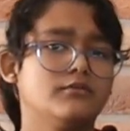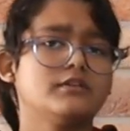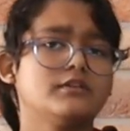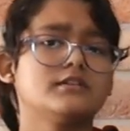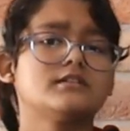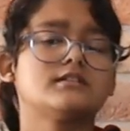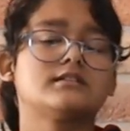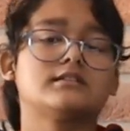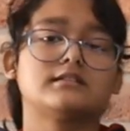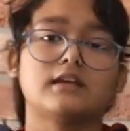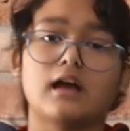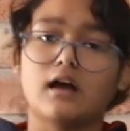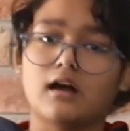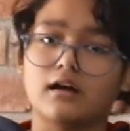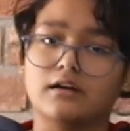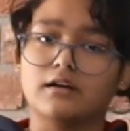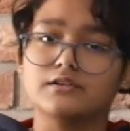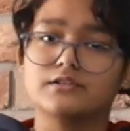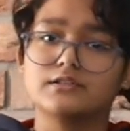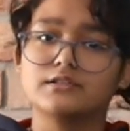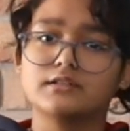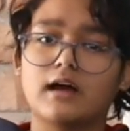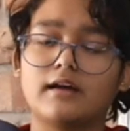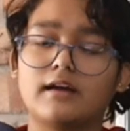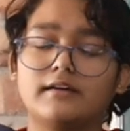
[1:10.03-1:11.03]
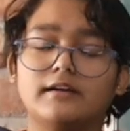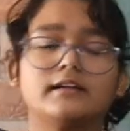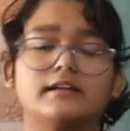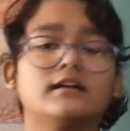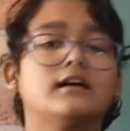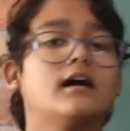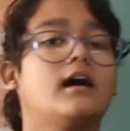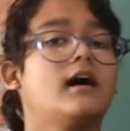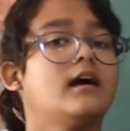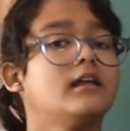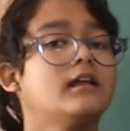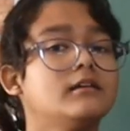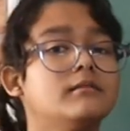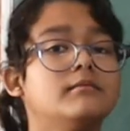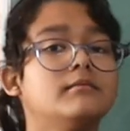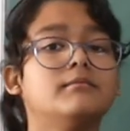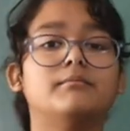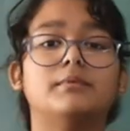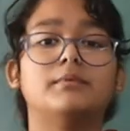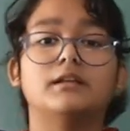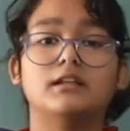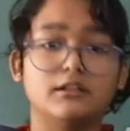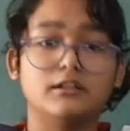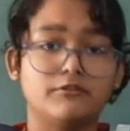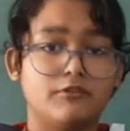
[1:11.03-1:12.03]
where stars are at
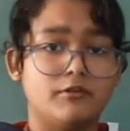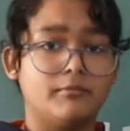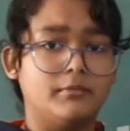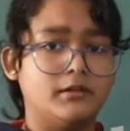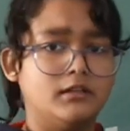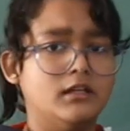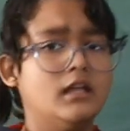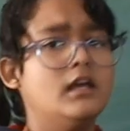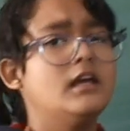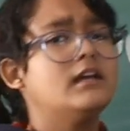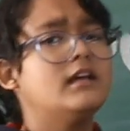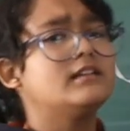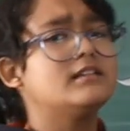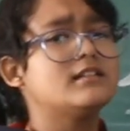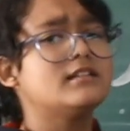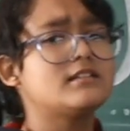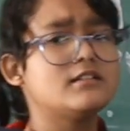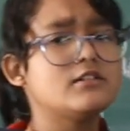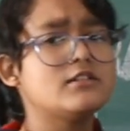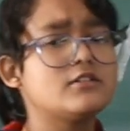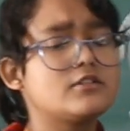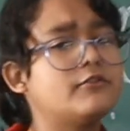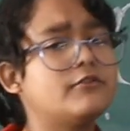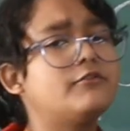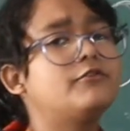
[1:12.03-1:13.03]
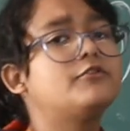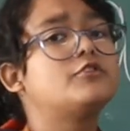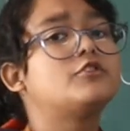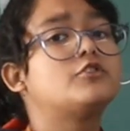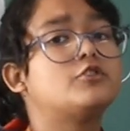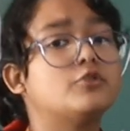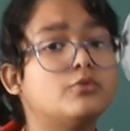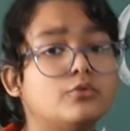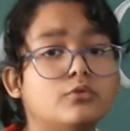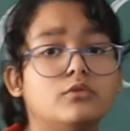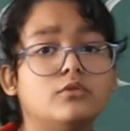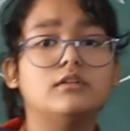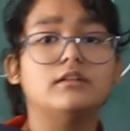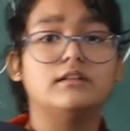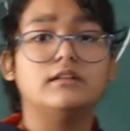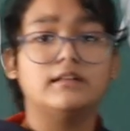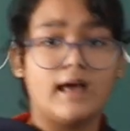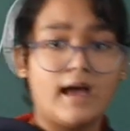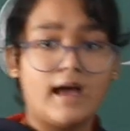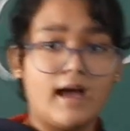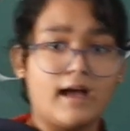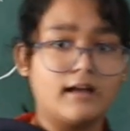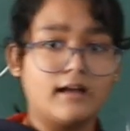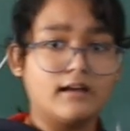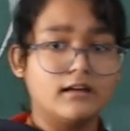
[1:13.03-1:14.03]
unbelievable distance of 2
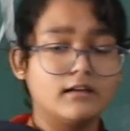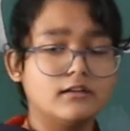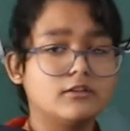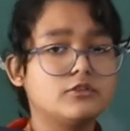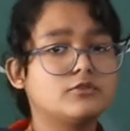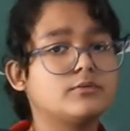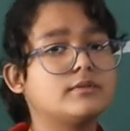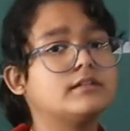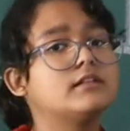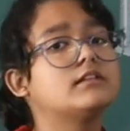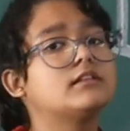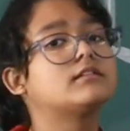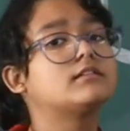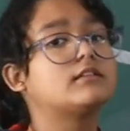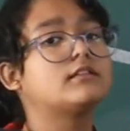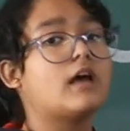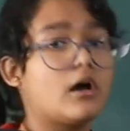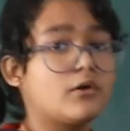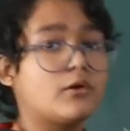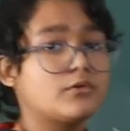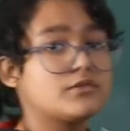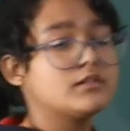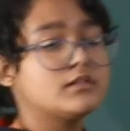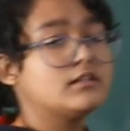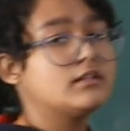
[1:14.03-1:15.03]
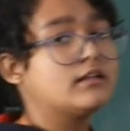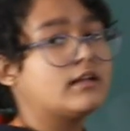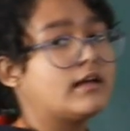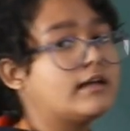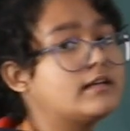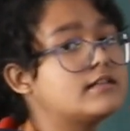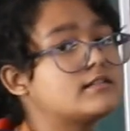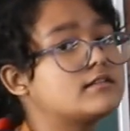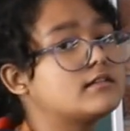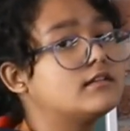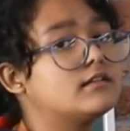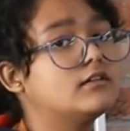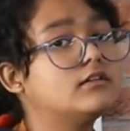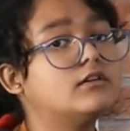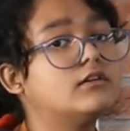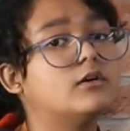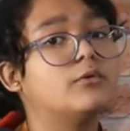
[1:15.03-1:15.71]
lakh 20,000 light years